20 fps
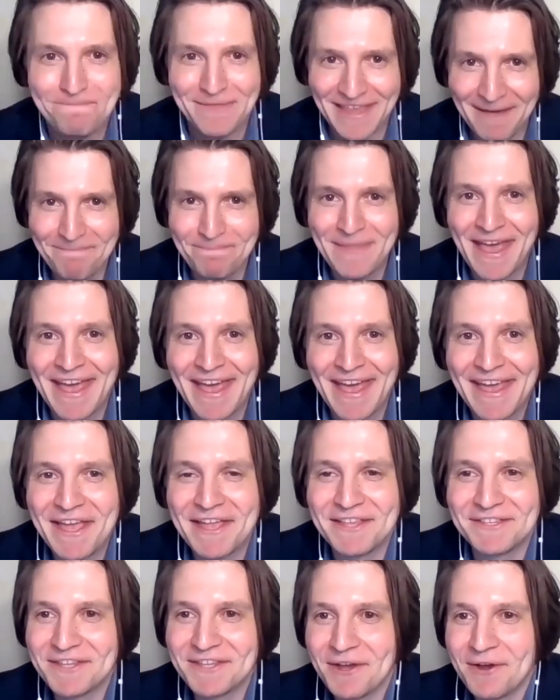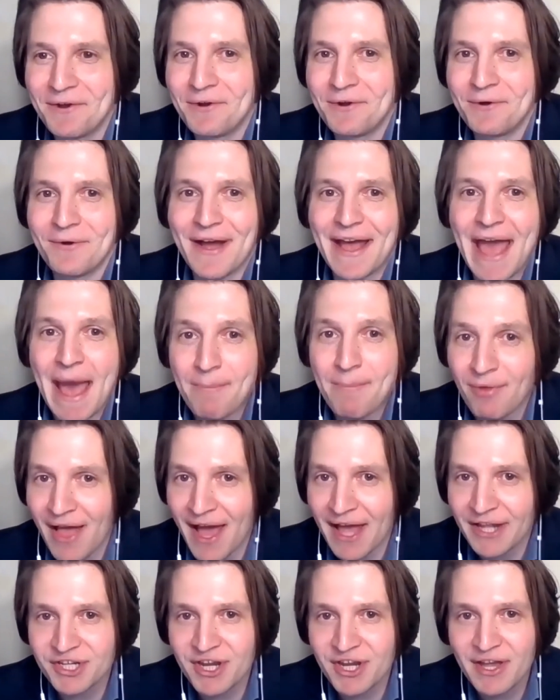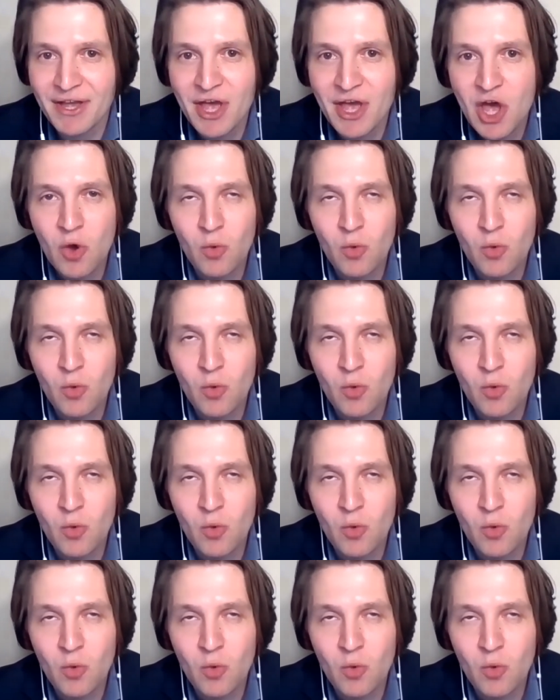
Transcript: Yep. And so Appalachia,